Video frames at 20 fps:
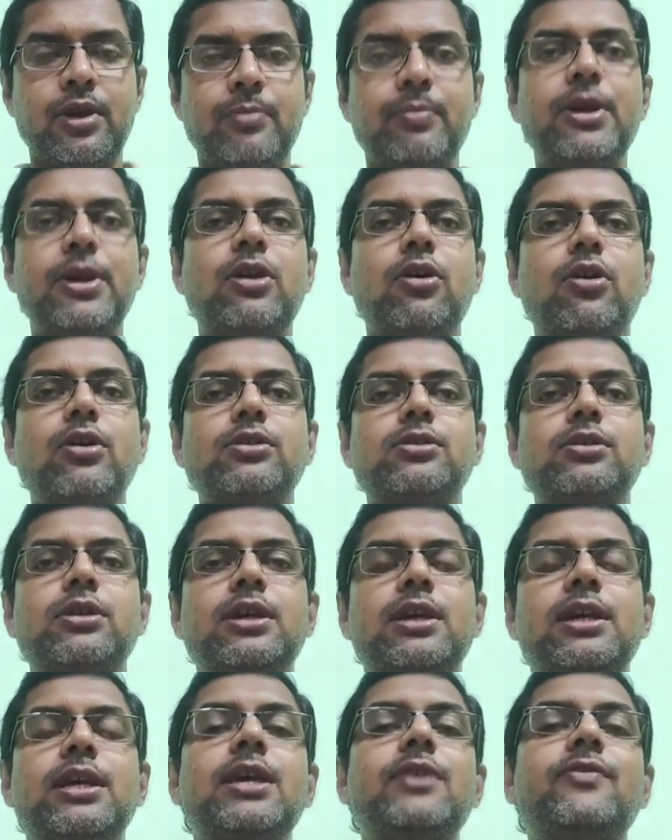Because
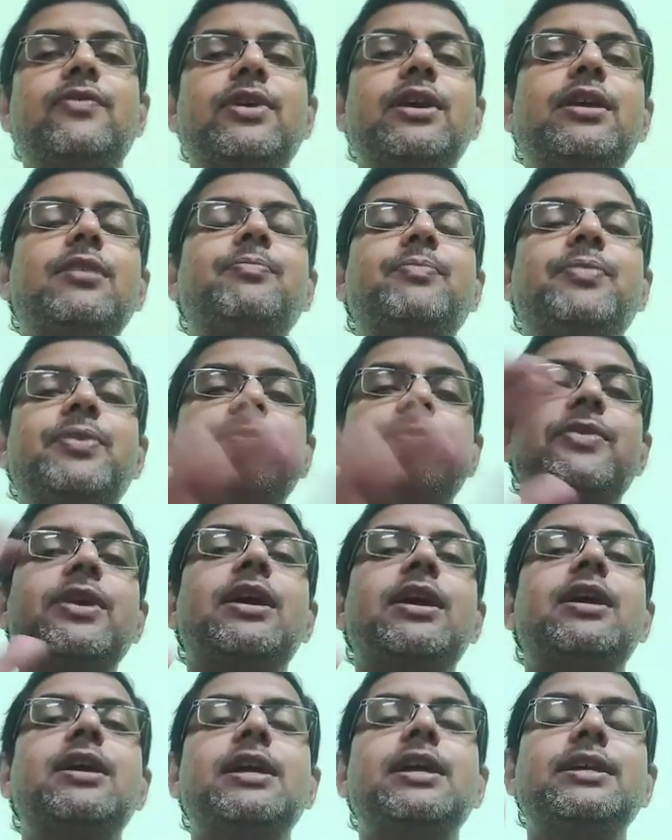if he
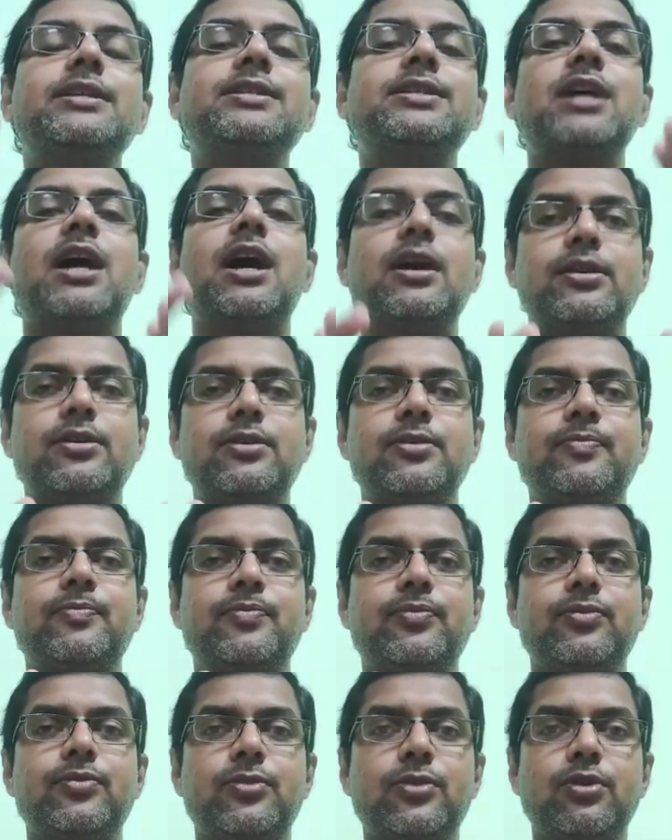prepared a chart,
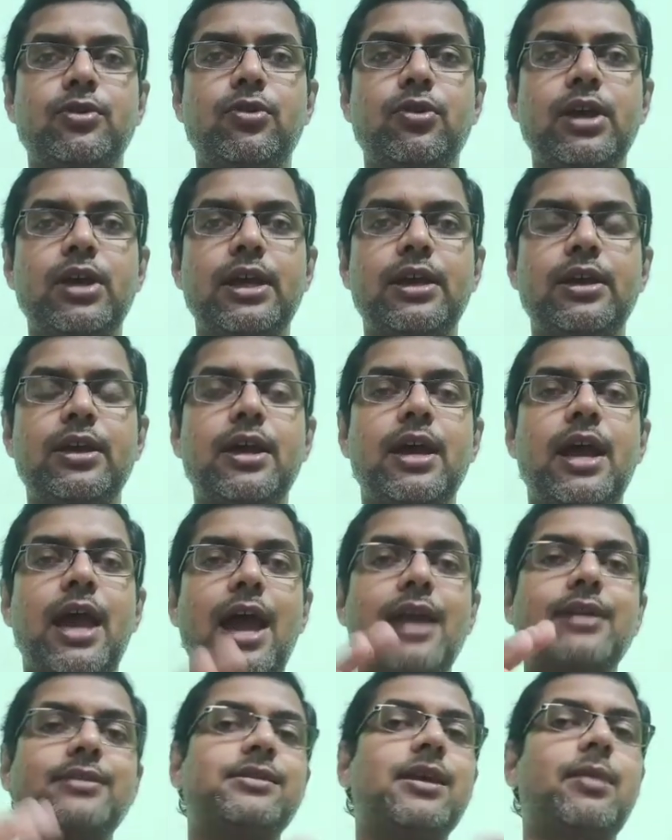okay,
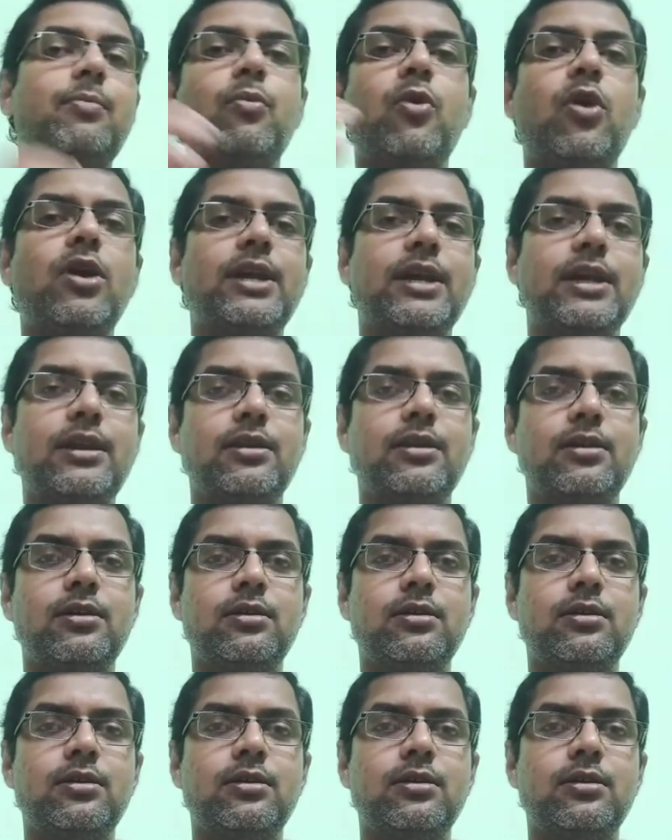and some model,